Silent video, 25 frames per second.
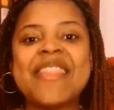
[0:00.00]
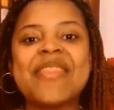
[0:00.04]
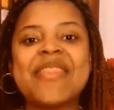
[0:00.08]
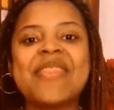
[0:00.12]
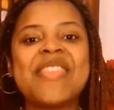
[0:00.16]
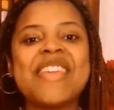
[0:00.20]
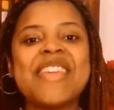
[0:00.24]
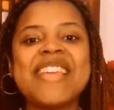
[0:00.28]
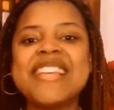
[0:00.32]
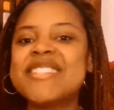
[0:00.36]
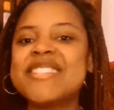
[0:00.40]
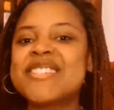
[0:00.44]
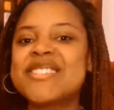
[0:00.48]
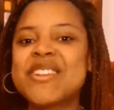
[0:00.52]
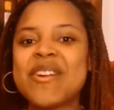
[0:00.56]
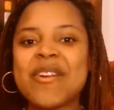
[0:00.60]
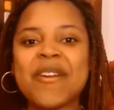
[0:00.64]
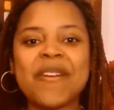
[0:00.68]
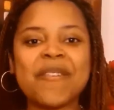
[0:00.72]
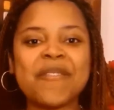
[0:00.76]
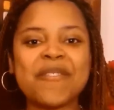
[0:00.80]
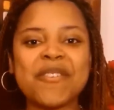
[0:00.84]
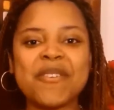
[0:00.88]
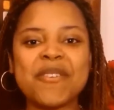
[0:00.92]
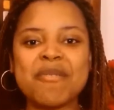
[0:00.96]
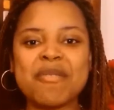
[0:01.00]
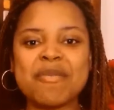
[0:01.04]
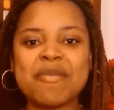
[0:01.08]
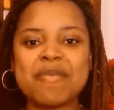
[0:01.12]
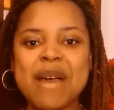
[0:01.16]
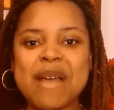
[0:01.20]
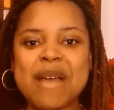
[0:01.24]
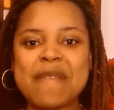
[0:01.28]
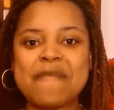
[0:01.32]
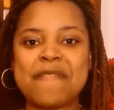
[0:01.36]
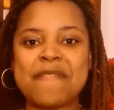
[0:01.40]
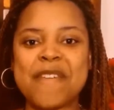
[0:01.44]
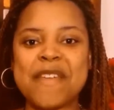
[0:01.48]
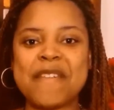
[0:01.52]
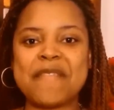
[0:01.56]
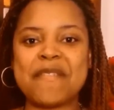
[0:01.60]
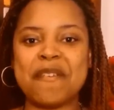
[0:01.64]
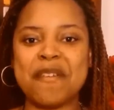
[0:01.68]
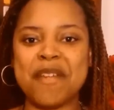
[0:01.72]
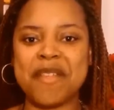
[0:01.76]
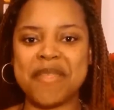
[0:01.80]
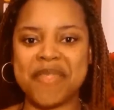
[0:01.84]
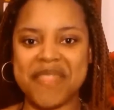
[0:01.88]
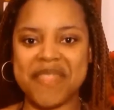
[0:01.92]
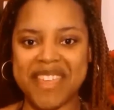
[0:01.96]
These are a few of my
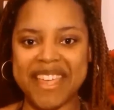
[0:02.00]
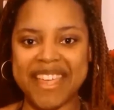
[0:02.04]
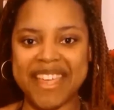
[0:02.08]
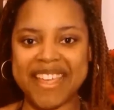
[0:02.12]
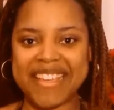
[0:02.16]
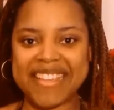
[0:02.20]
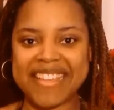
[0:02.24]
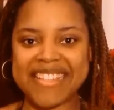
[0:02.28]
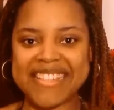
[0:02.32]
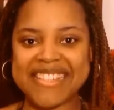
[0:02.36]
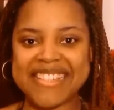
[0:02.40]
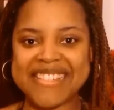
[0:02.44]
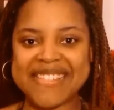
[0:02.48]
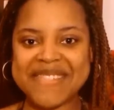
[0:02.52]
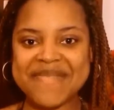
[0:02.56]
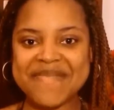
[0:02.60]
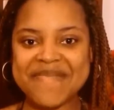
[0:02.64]
favorite things.